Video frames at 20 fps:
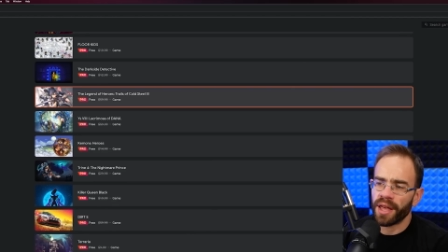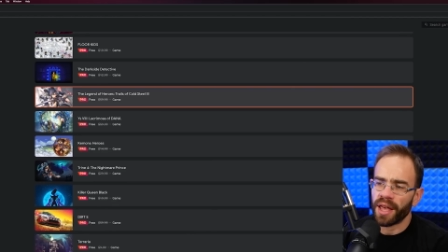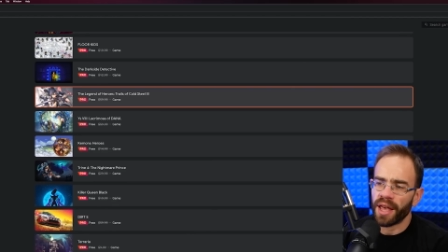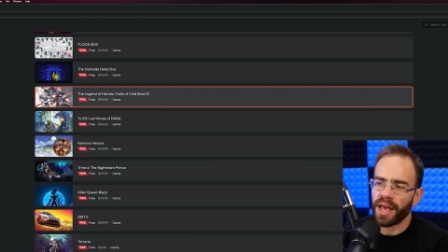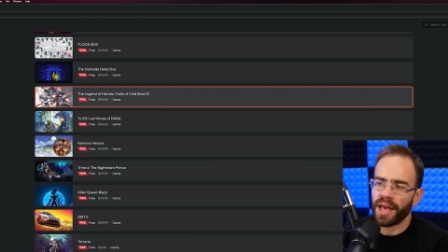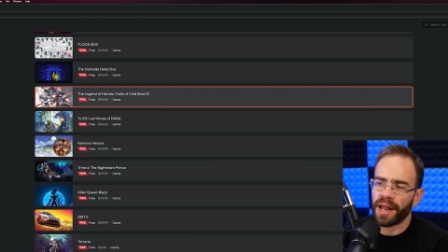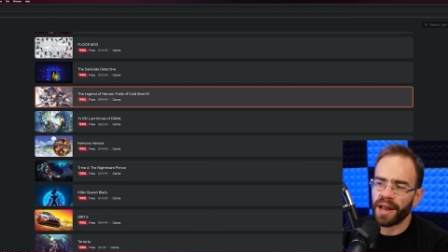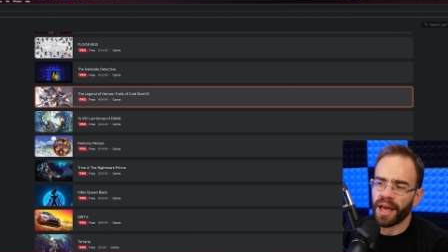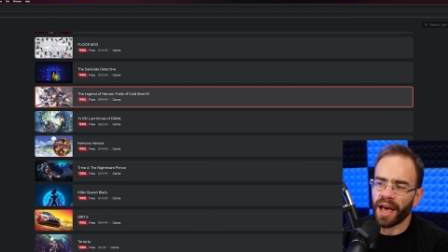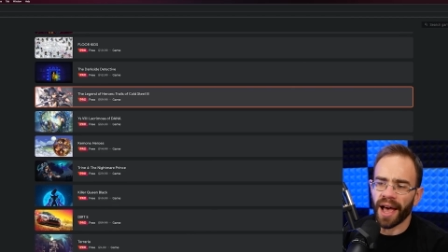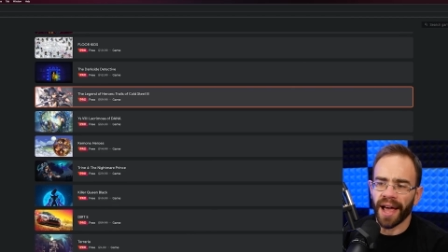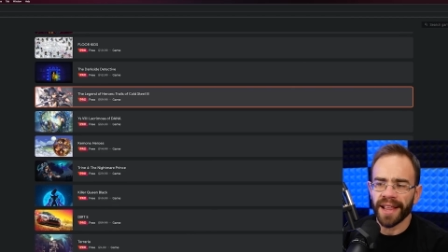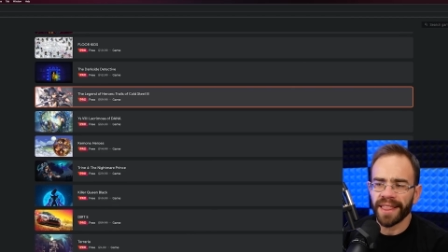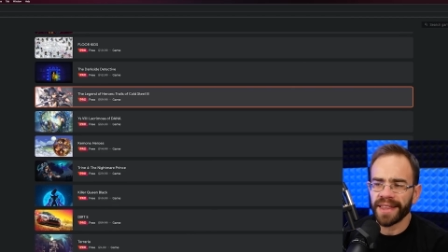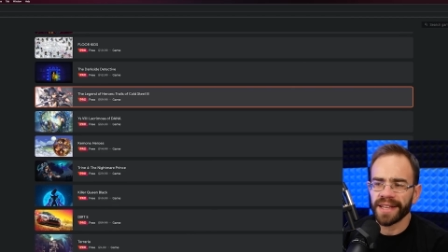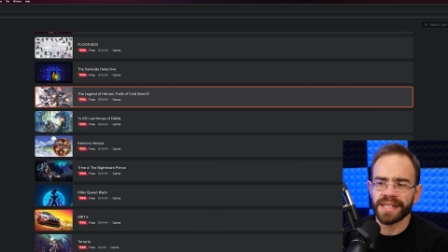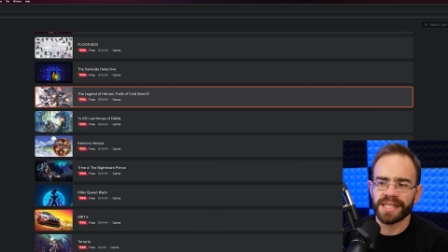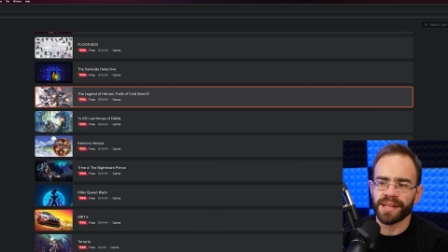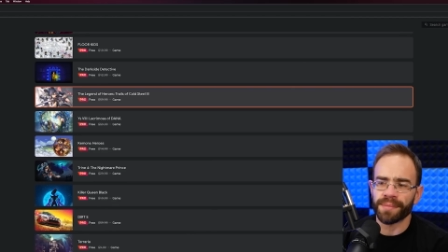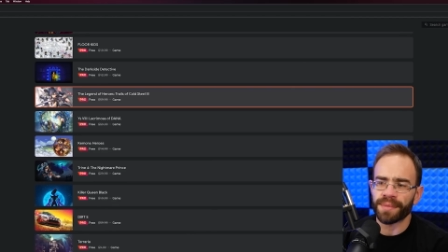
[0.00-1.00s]
and I
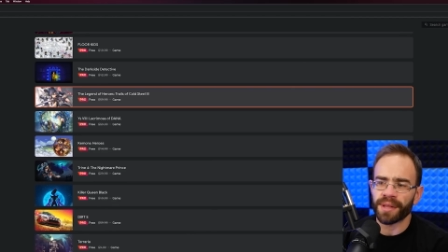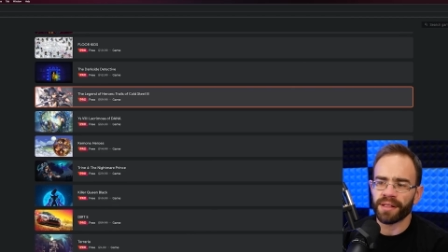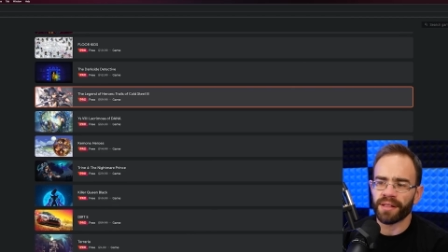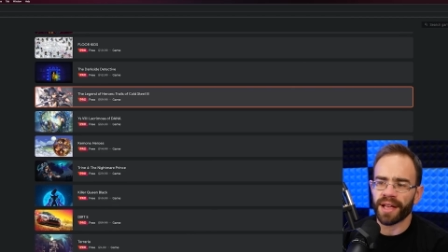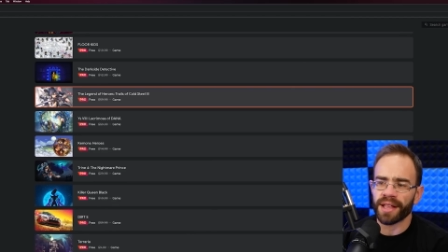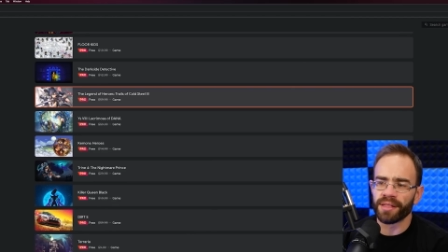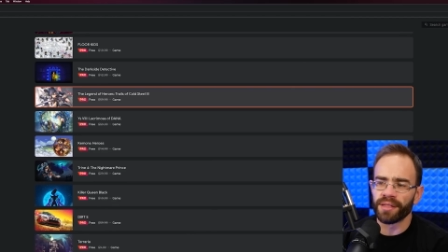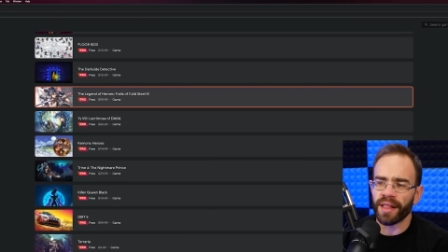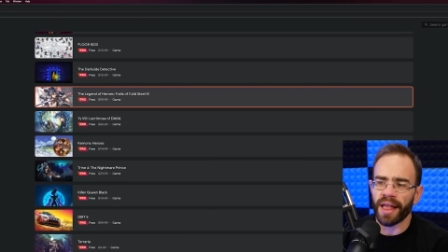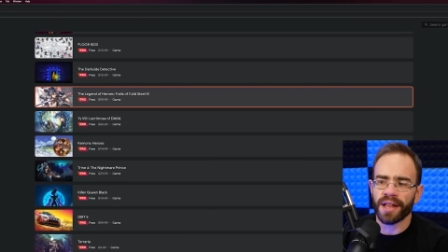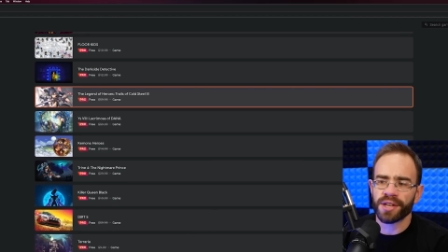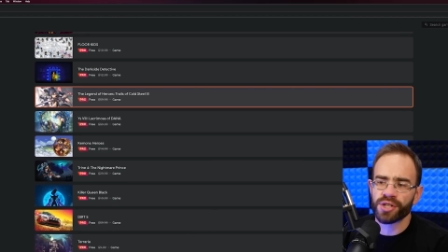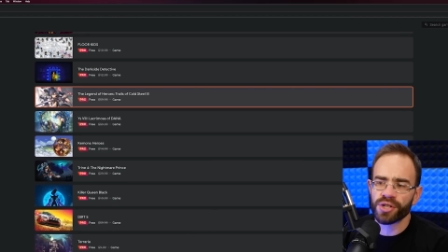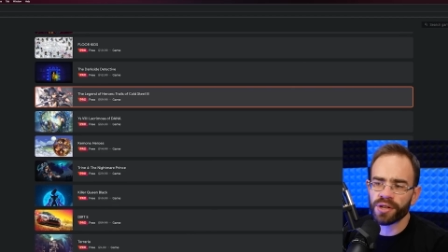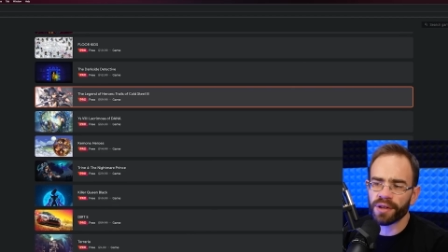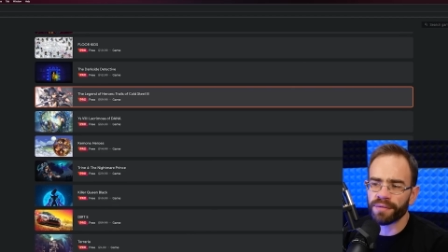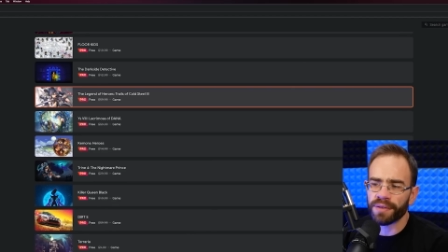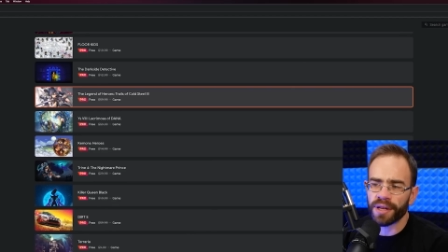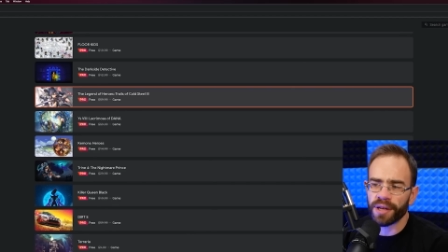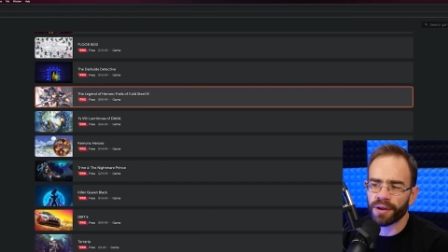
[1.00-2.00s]
think something like
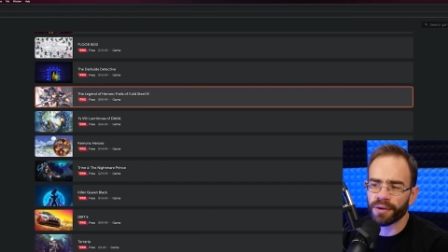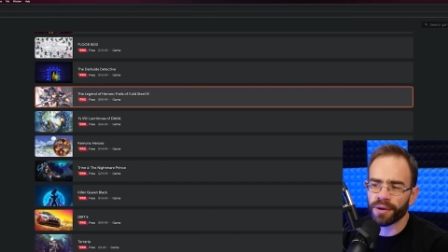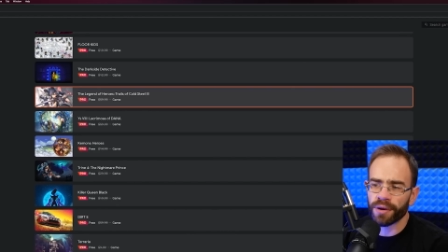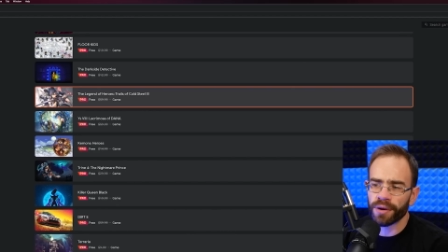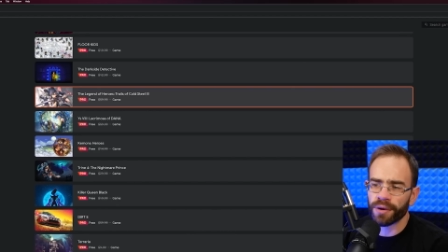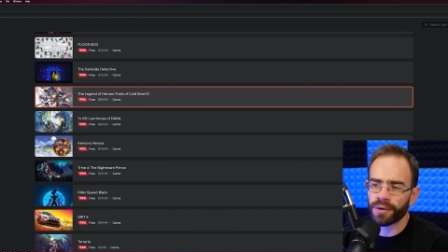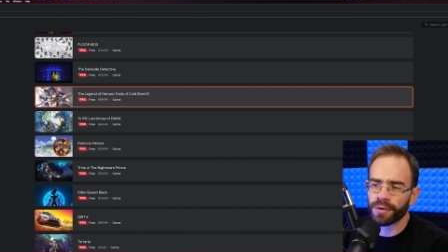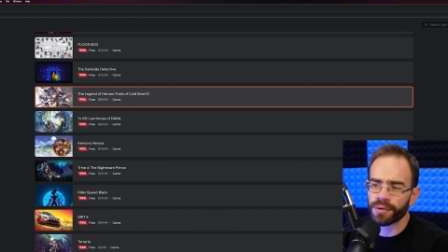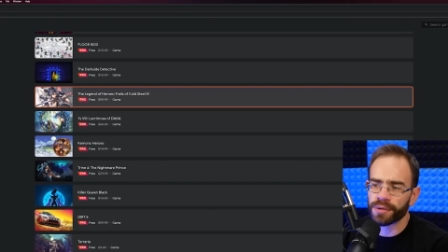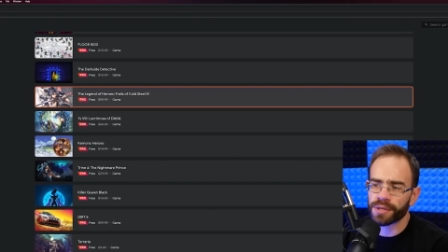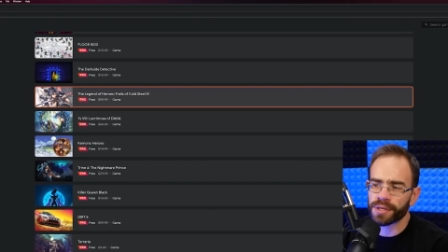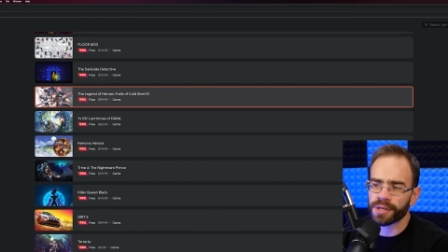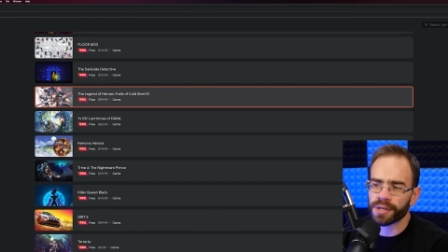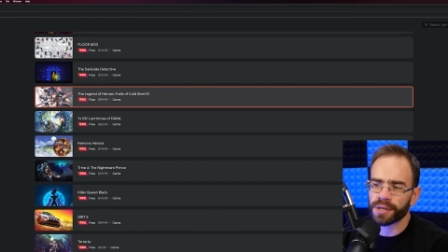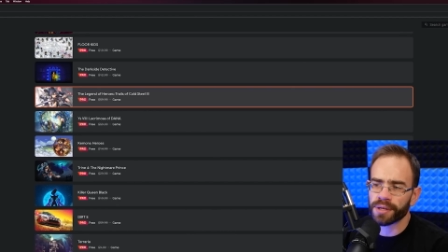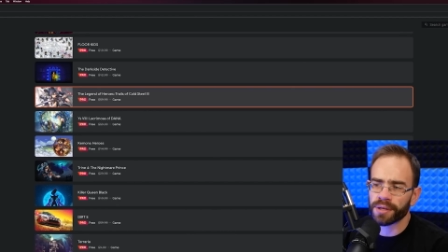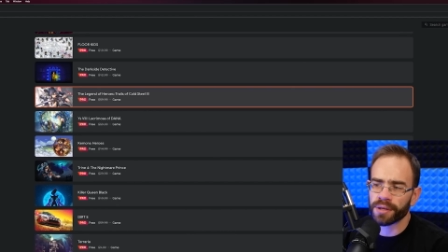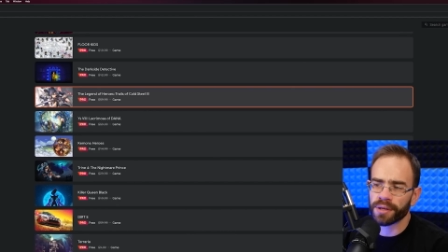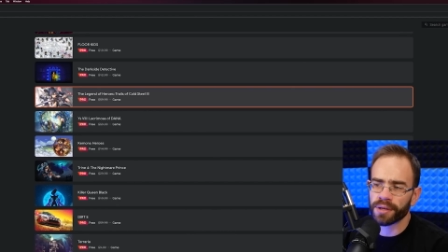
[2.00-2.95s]
Legend of Heroes,